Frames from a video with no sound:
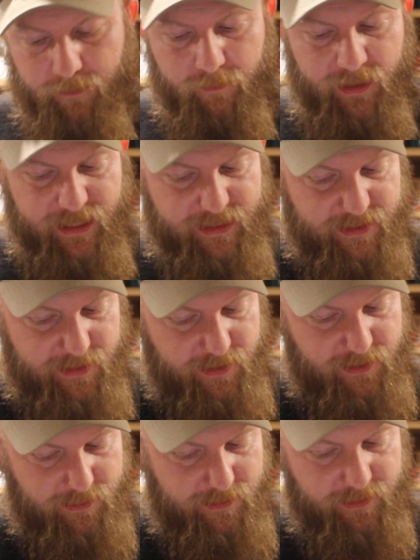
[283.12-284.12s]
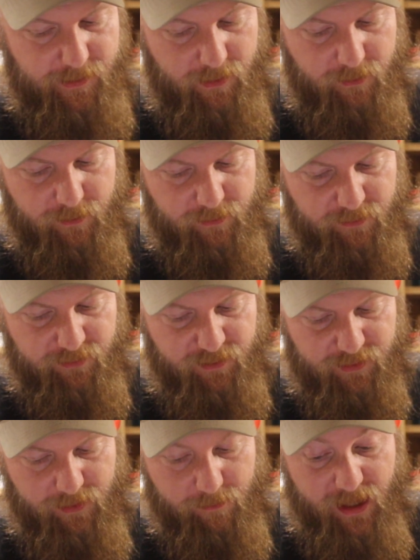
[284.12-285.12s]
My sons ought to
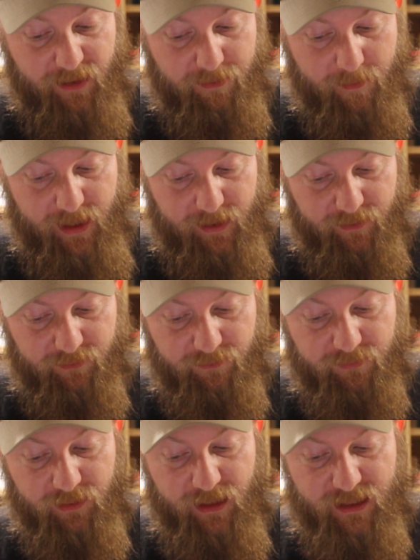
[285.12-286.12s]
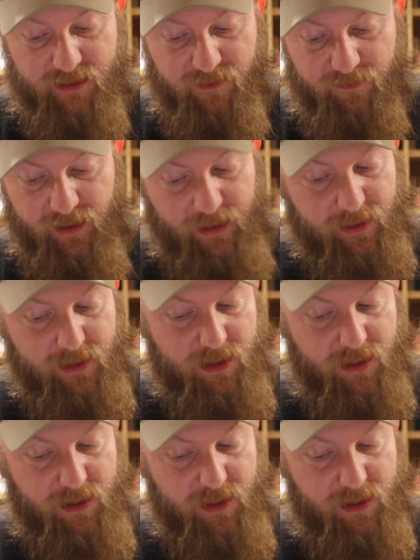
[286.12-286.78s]
study mathematics and philosophy,